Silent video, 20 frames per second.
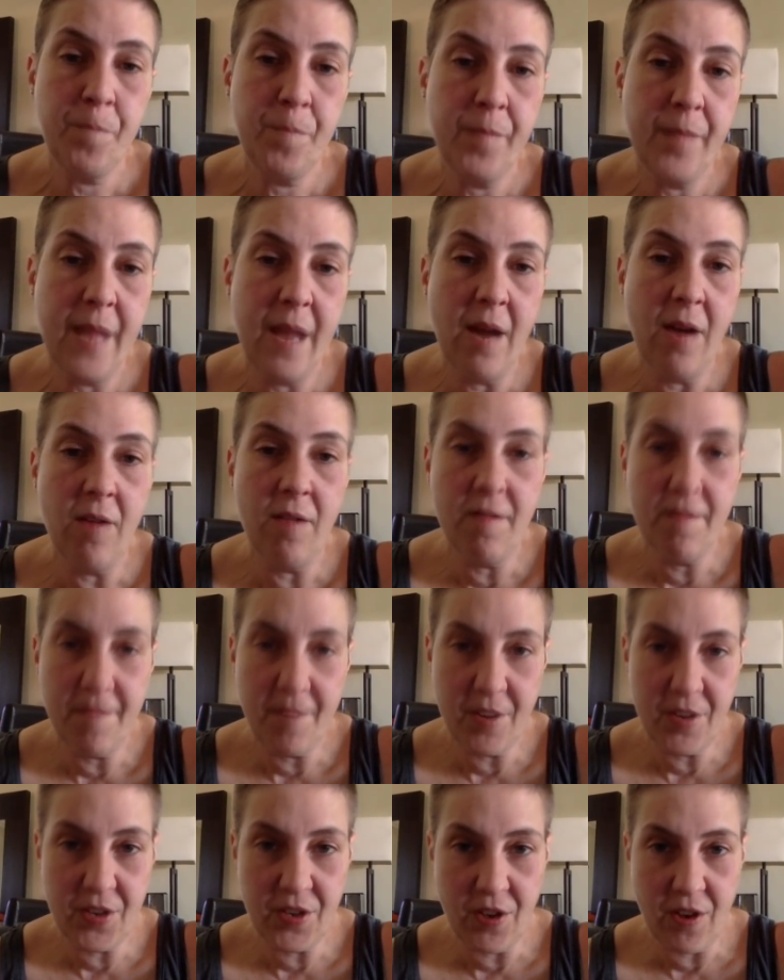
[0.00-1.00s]
Now,
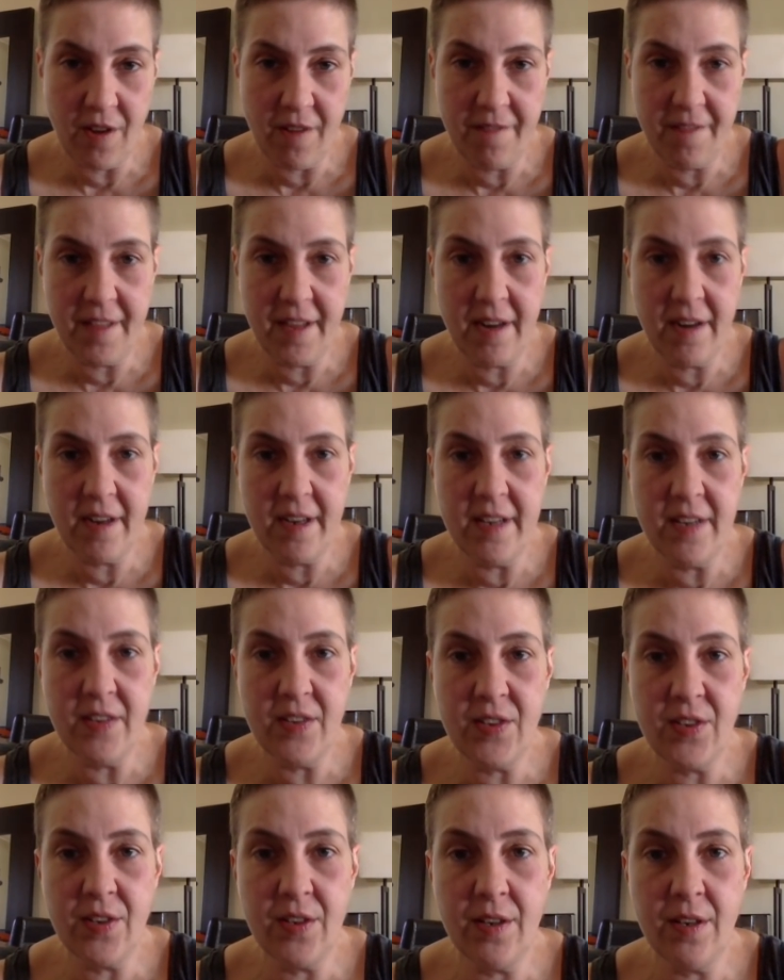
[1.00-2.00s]
first off, there
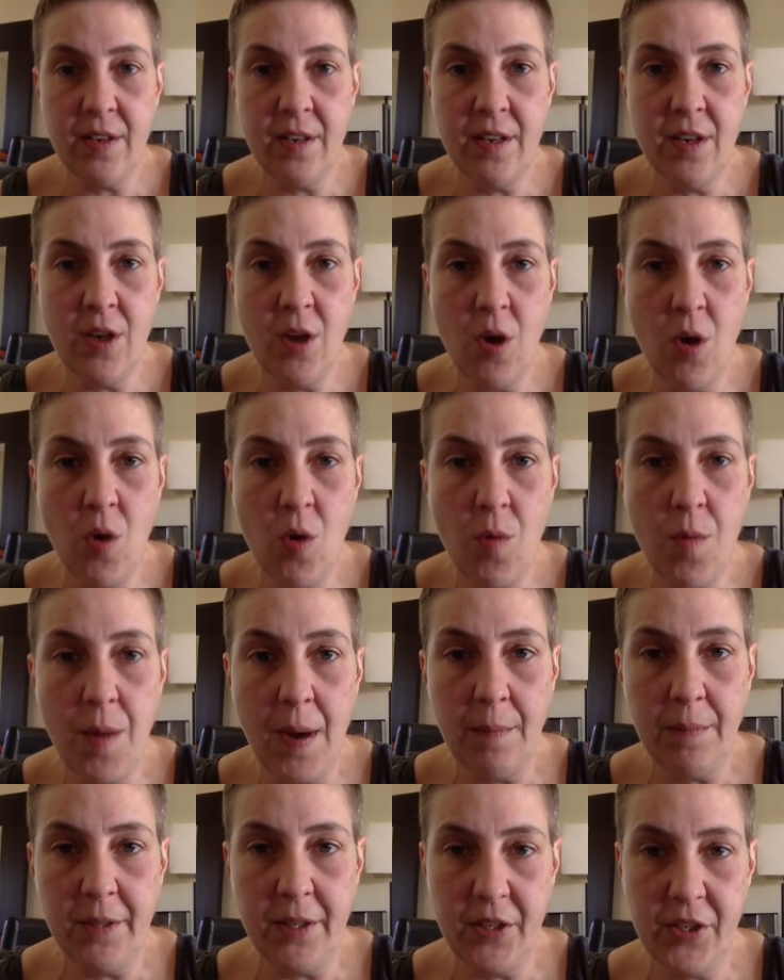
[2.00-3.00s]
is no
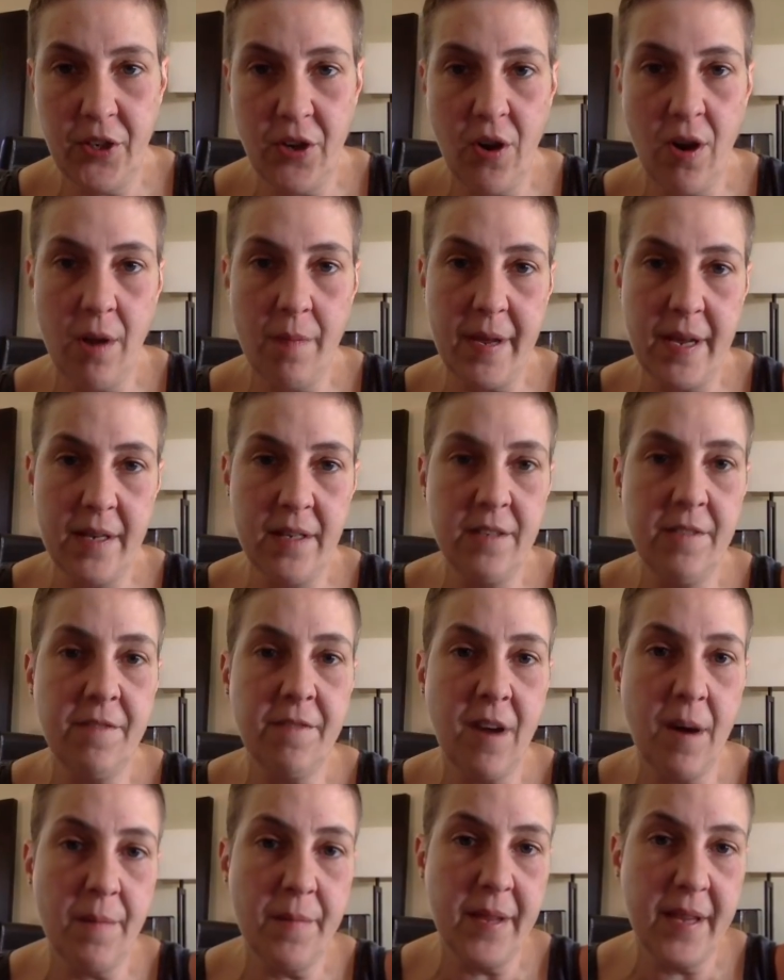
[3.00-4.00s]
published comment
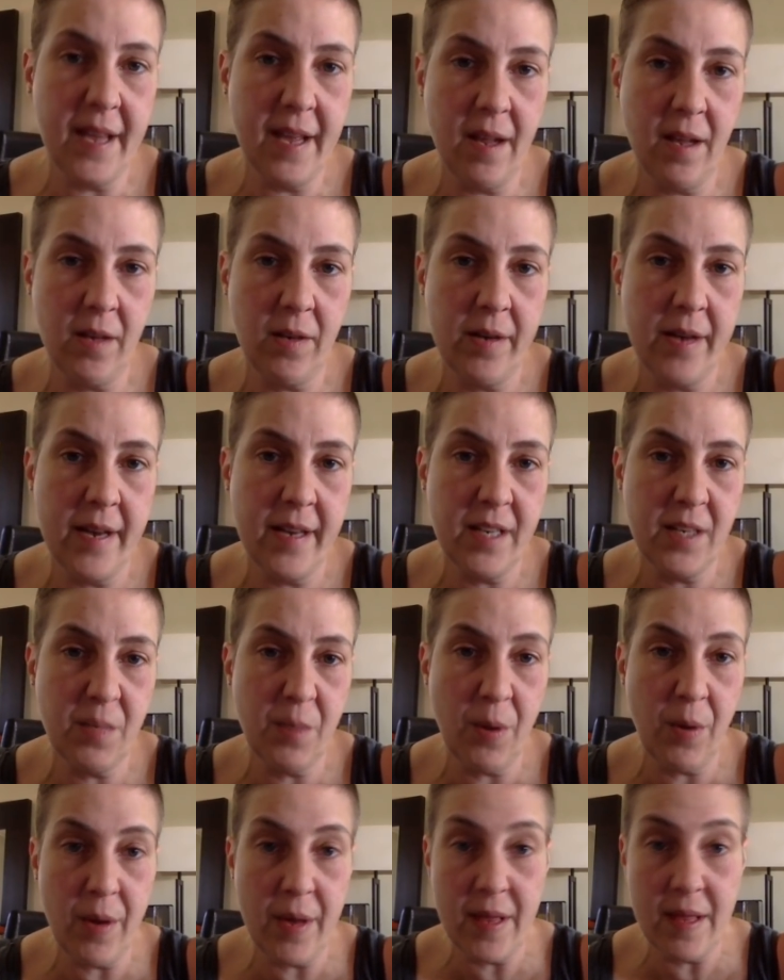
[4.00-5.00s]
from the Calgary
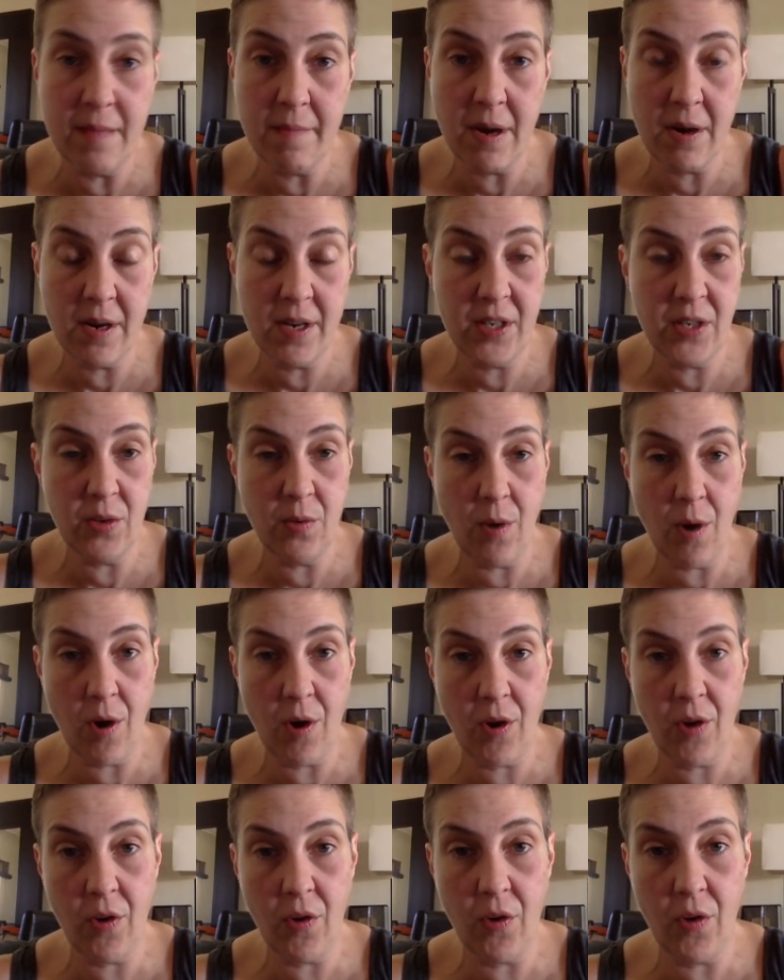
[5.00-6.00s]
Expo in the Mary Sue
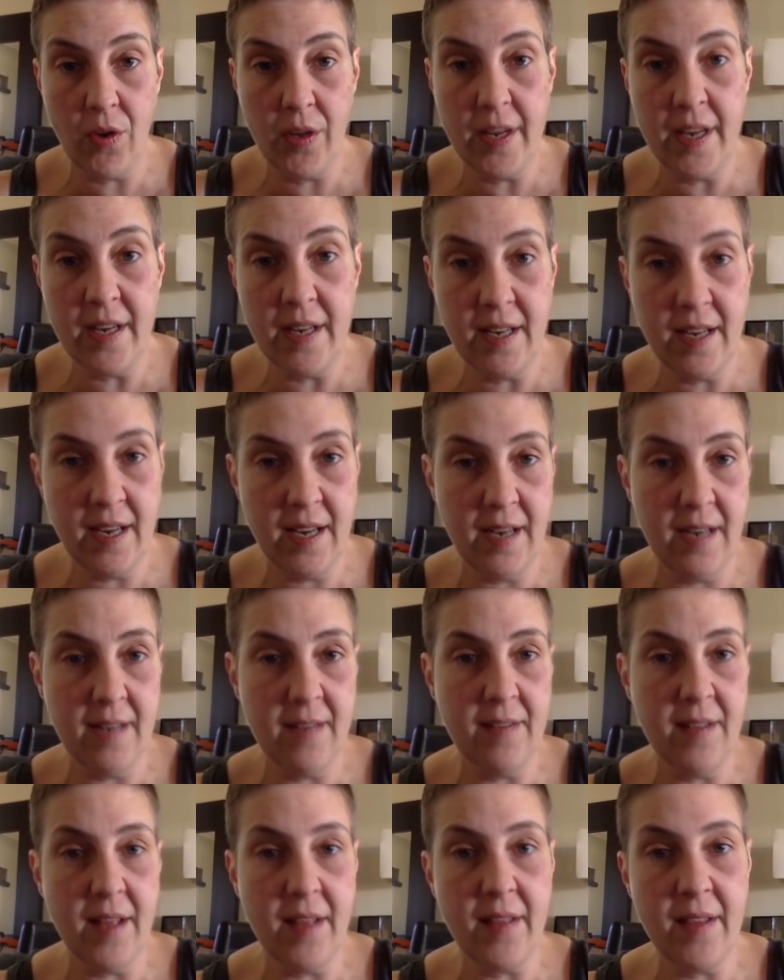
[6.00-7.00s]
article
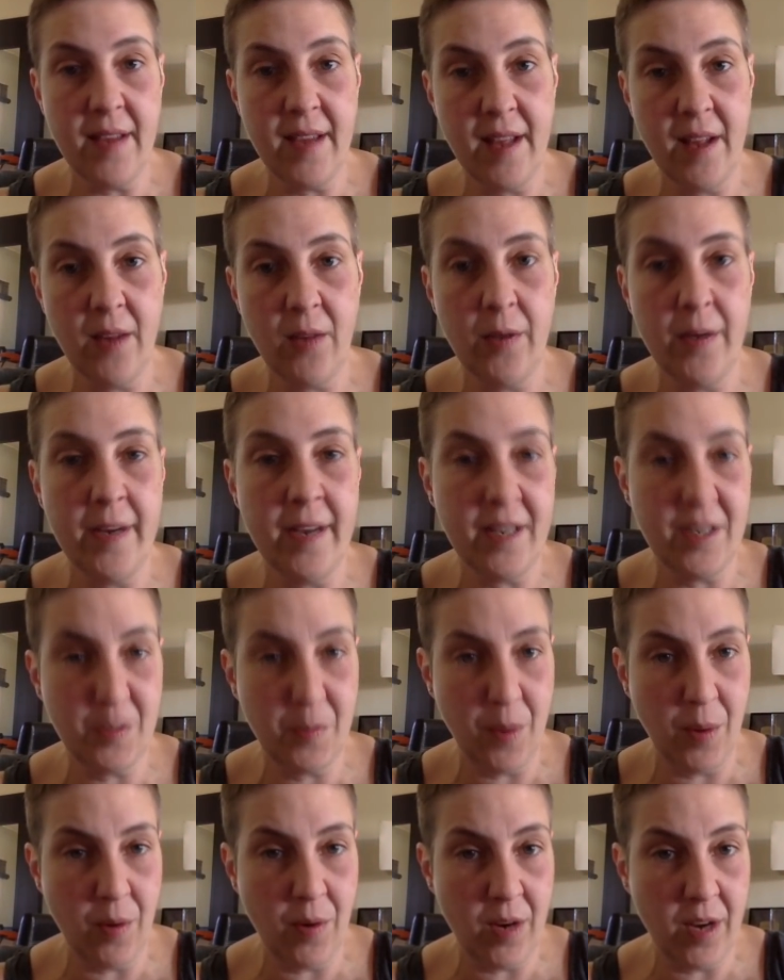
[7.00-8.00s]
indicating that the Calgary
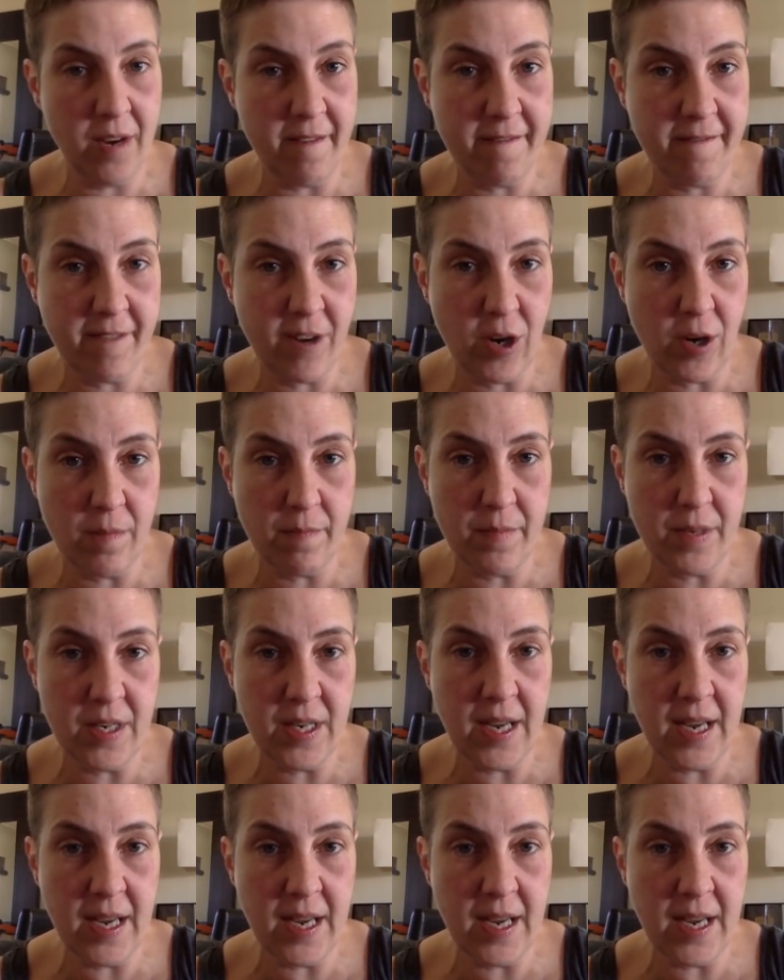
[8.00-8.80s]
Expo confirmed